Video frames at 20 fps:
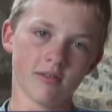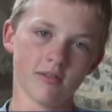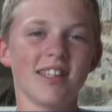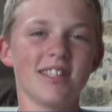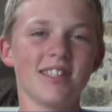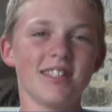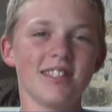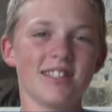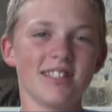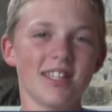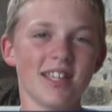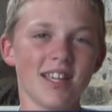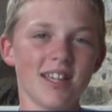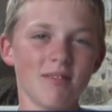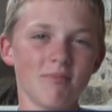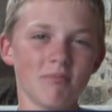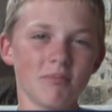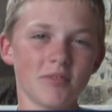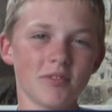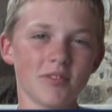
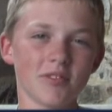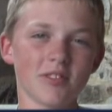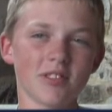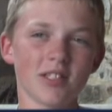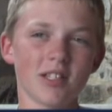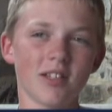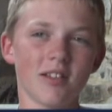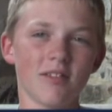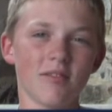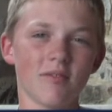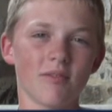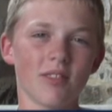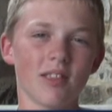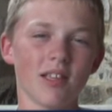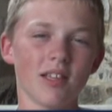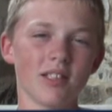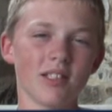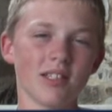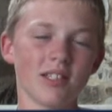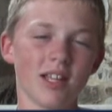Examples of
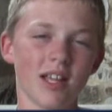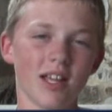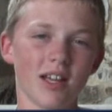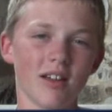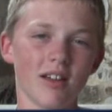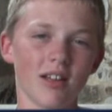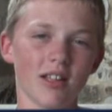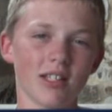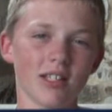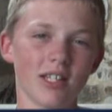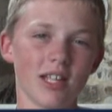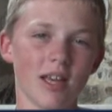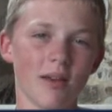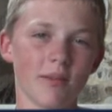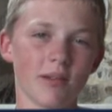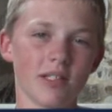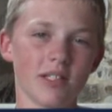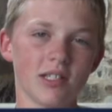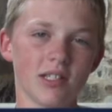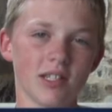things that cause
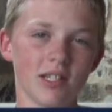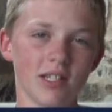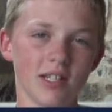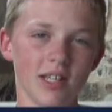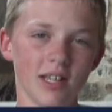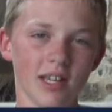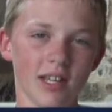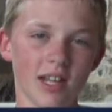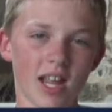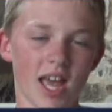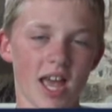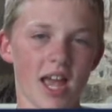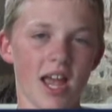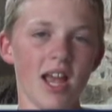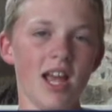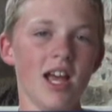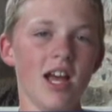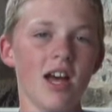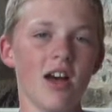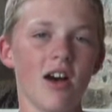damage to the
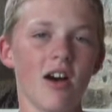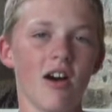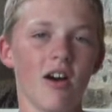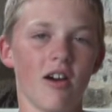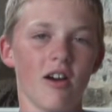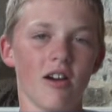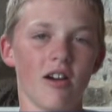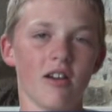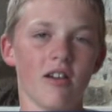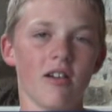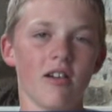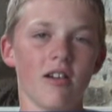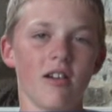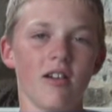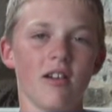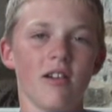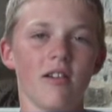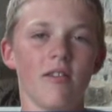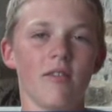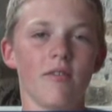DNA are
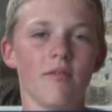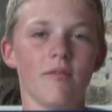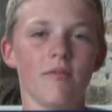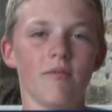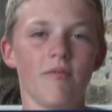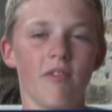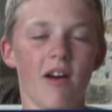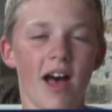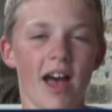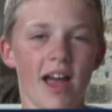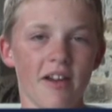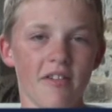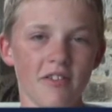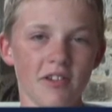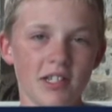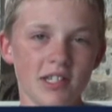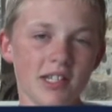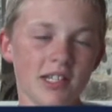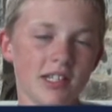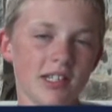
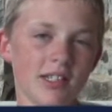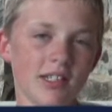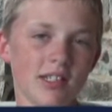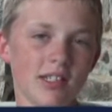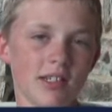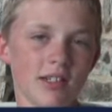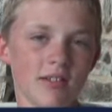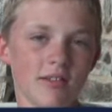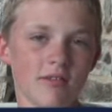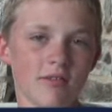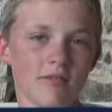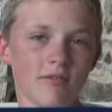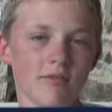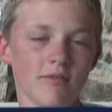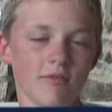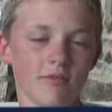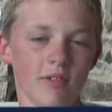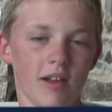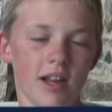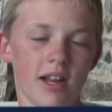viruses,
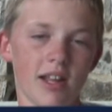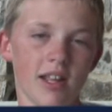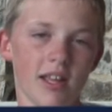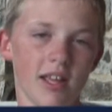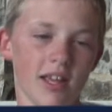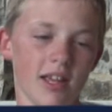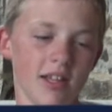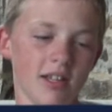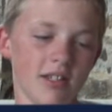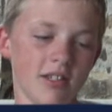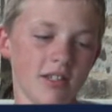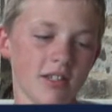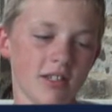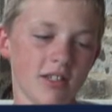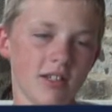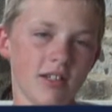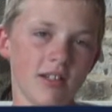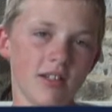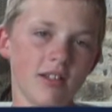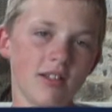
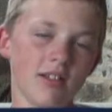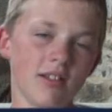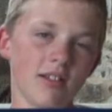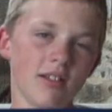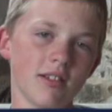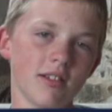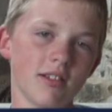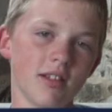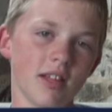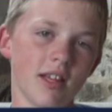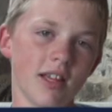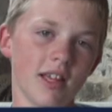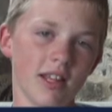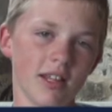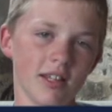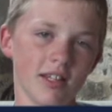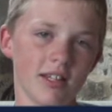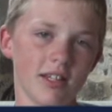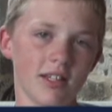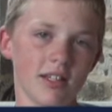radiation,
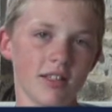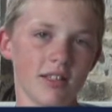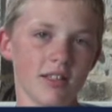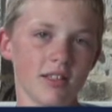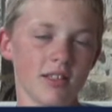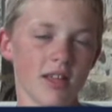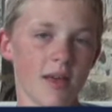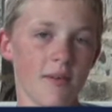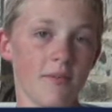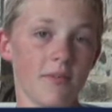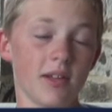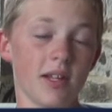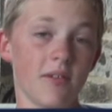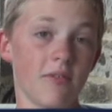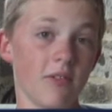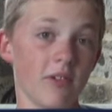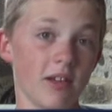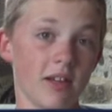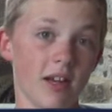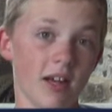and
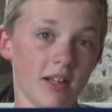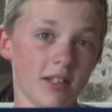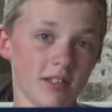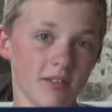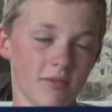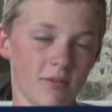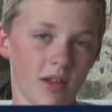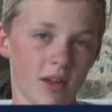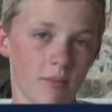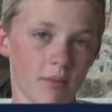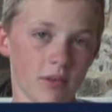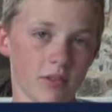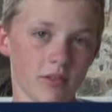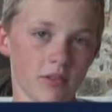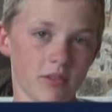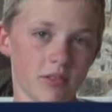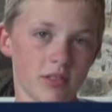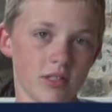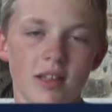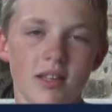different kinds of
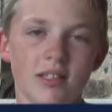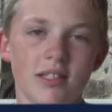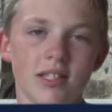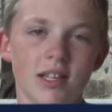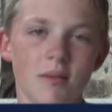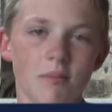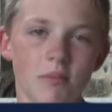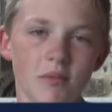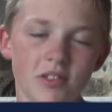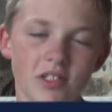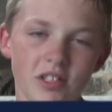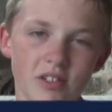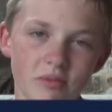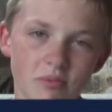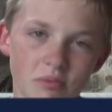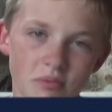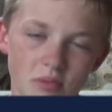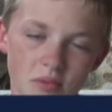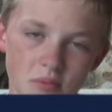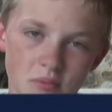chemicals. Examples
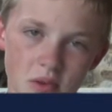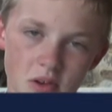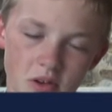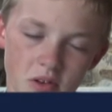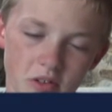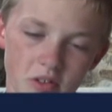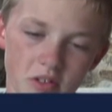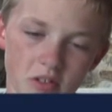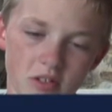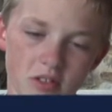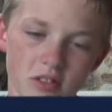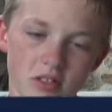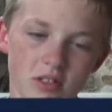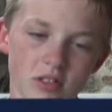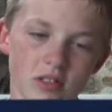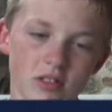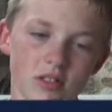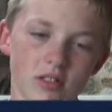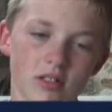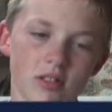of
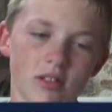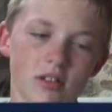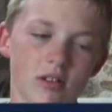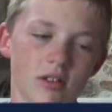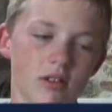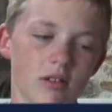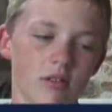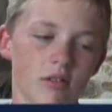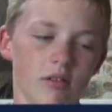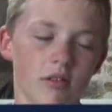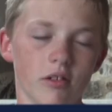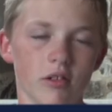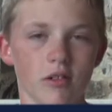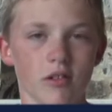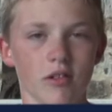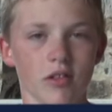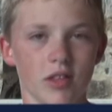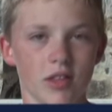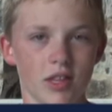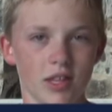promoters
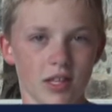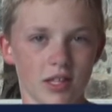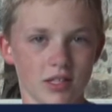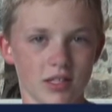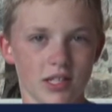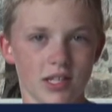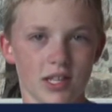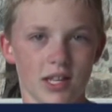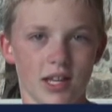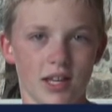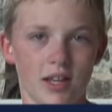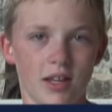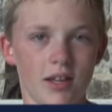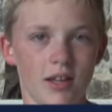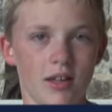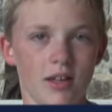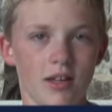or things that